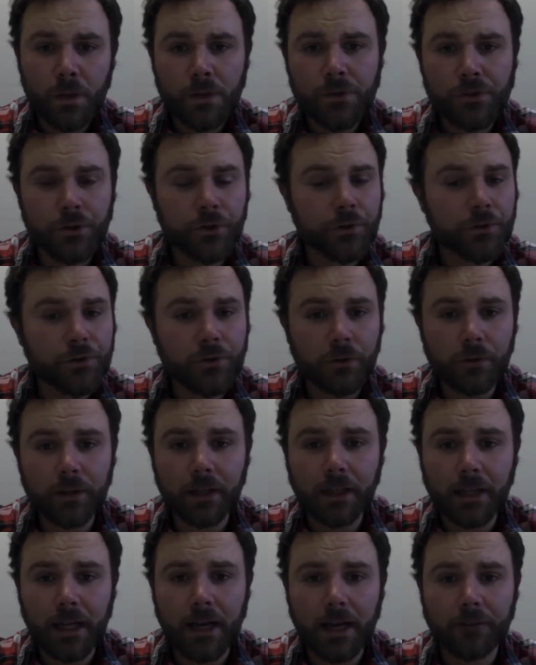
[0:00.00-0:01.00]
So you're certainly
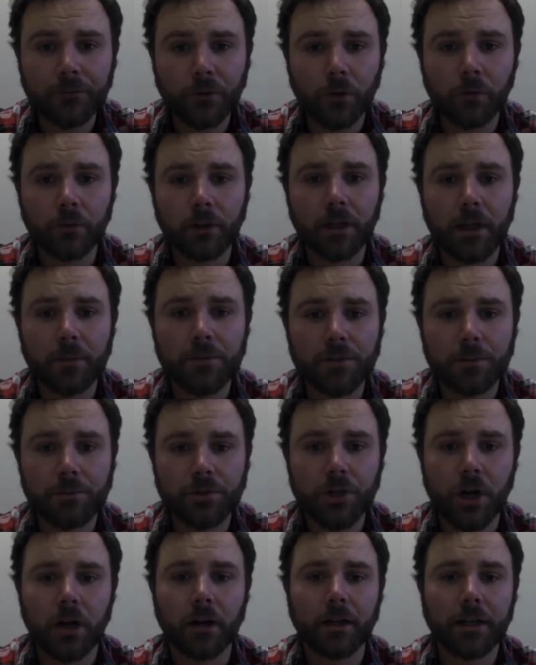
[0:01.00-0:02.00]
going to have to overcome some
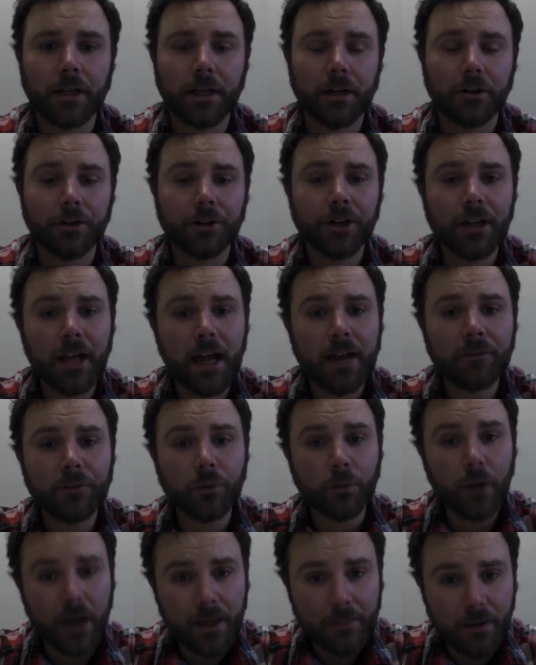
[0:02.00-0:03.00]
jargon here, and you're going to have to
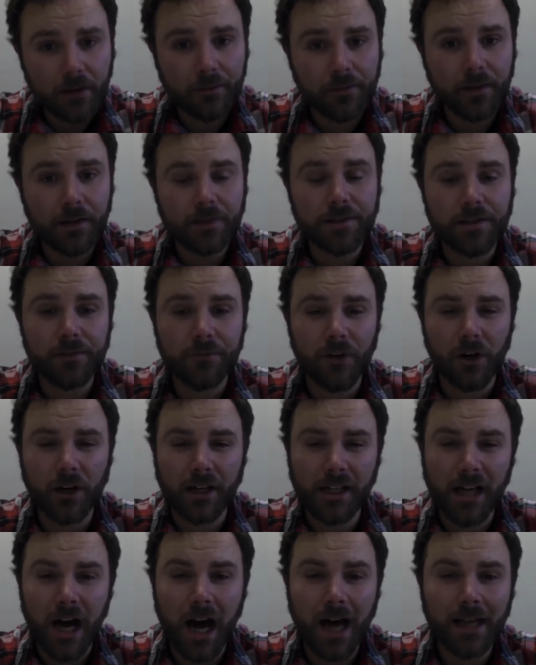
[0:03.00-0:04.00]
write about things in a very
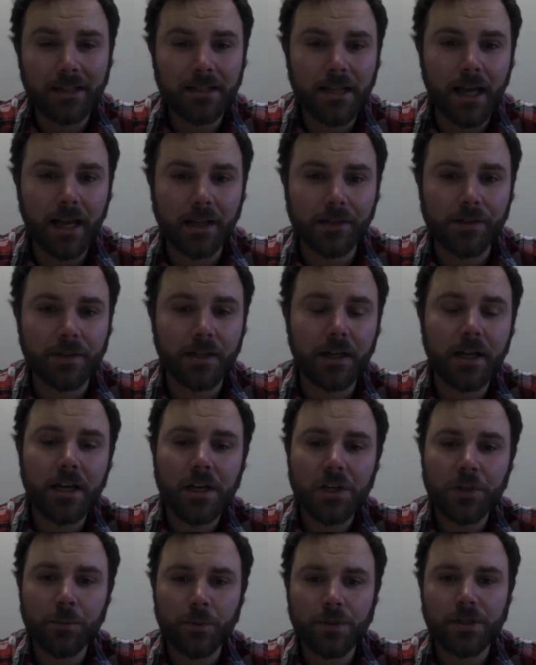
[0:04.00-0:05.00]

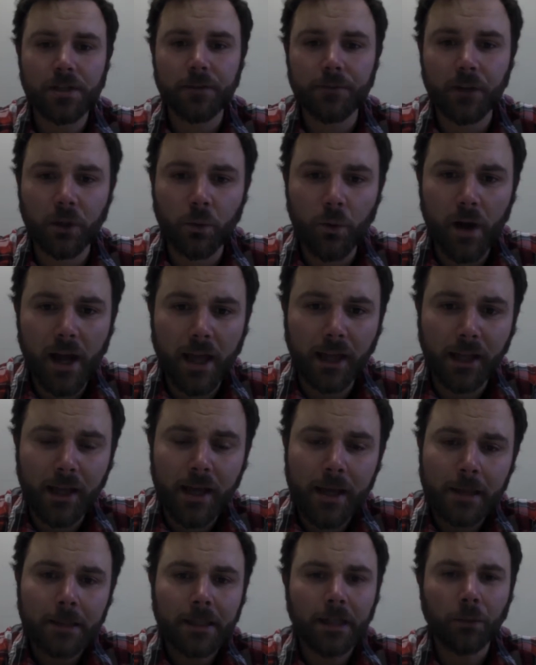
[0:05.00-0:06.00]
context-specific way.
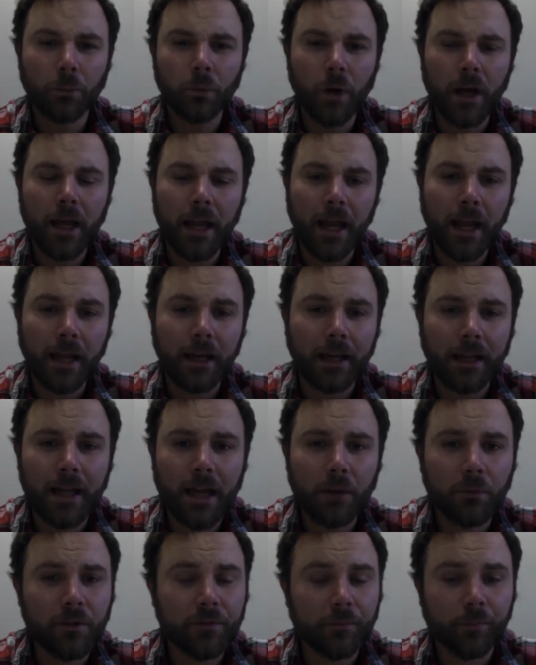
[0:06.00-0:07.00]
And
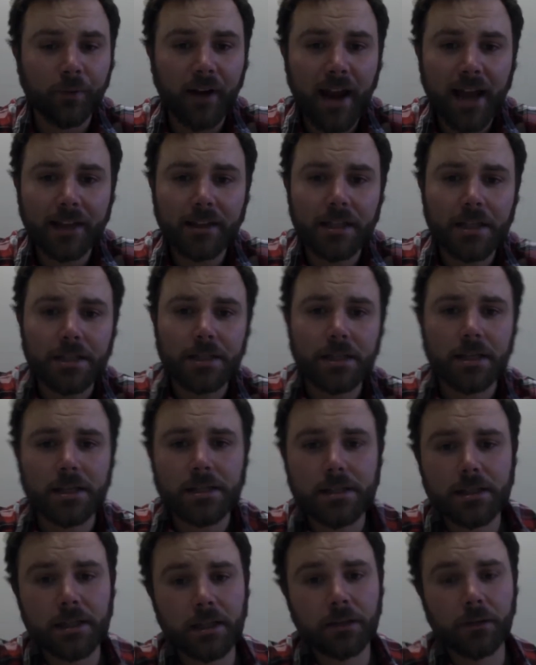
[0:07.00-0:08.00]
again, we've practiced
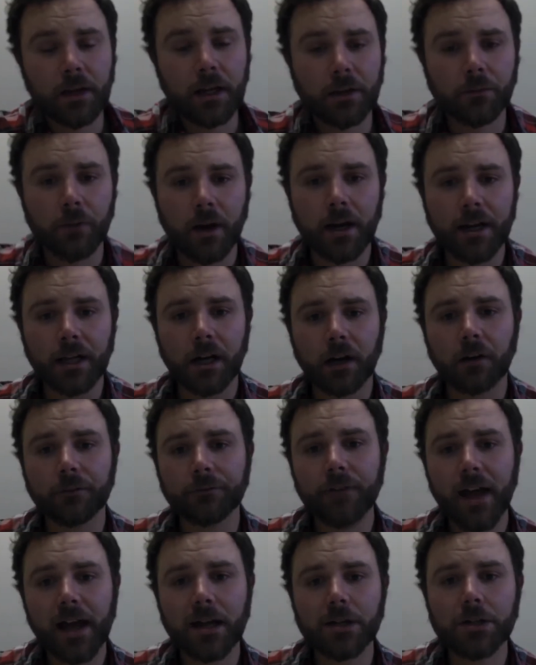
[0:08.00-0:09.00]
this in writing our
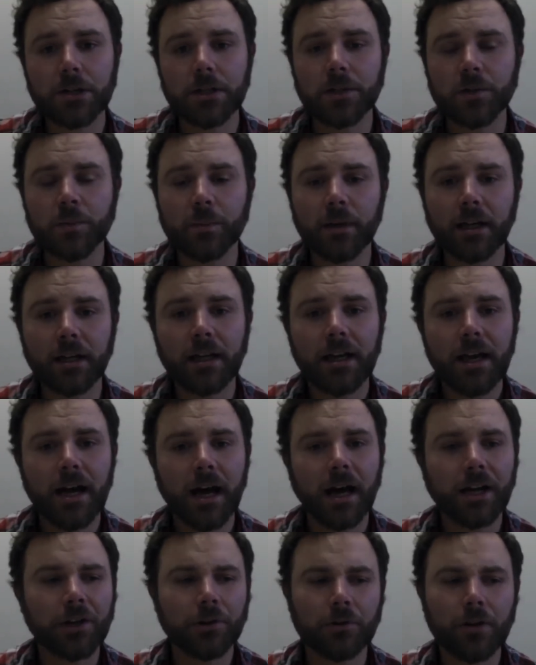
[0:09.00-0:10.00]
fact sheets, but
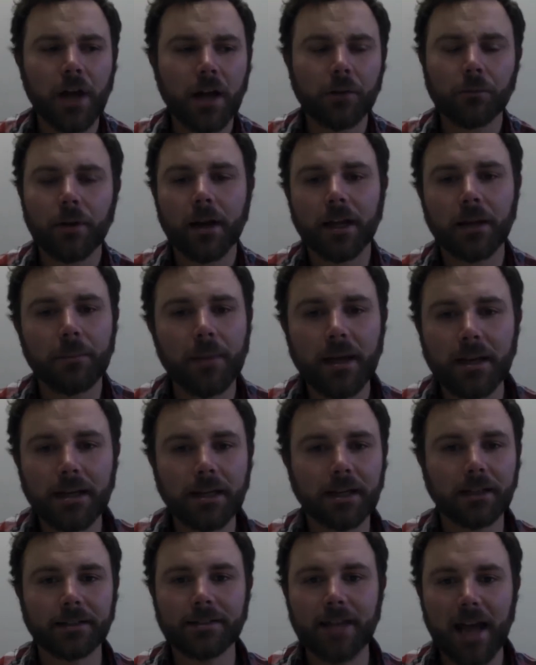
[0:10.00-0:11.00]
you're not
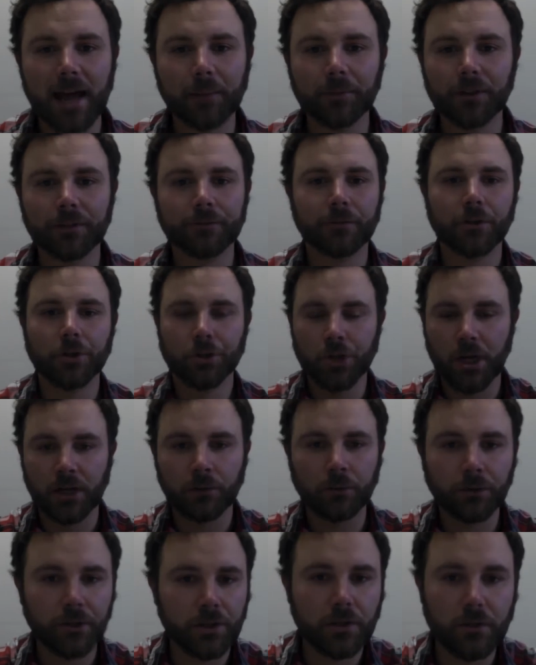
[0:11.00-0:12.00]
recommending a tablet for
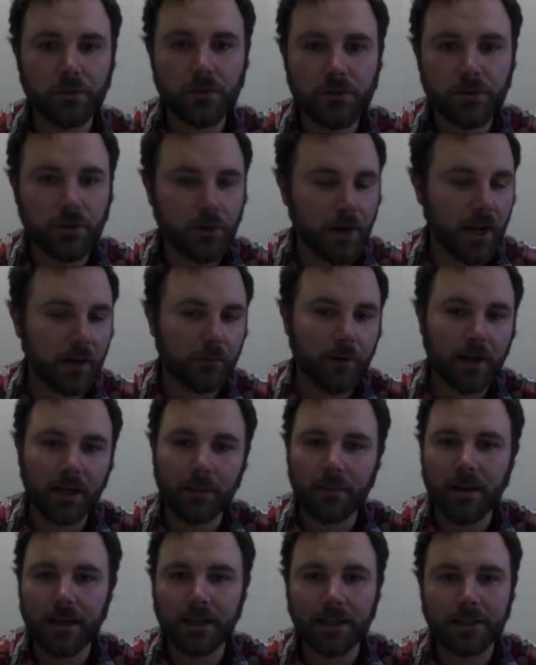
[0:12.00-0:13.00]
general use. You're not
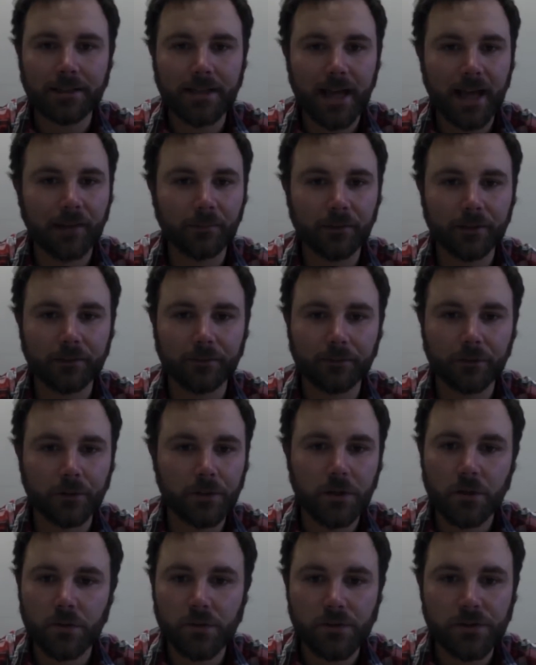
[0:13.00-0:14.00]
recommending a tablet for
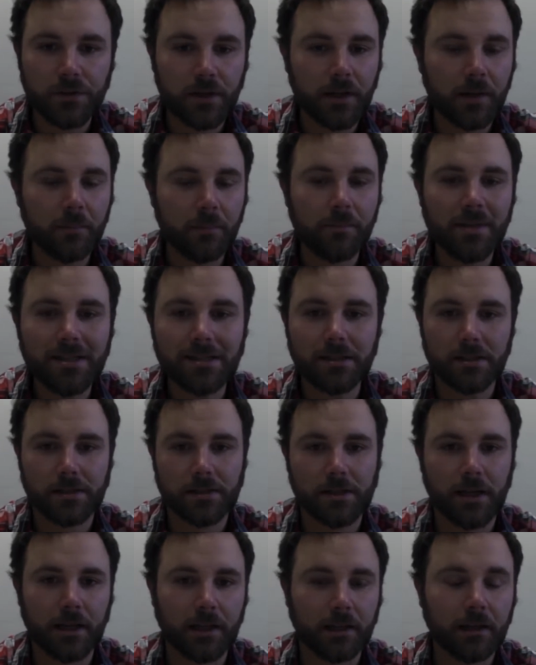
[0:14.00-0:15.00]
use in a business
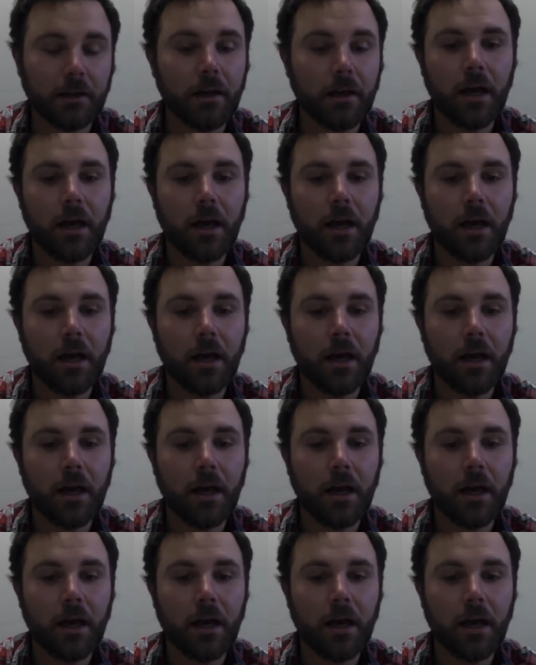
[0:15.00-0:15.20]
setting.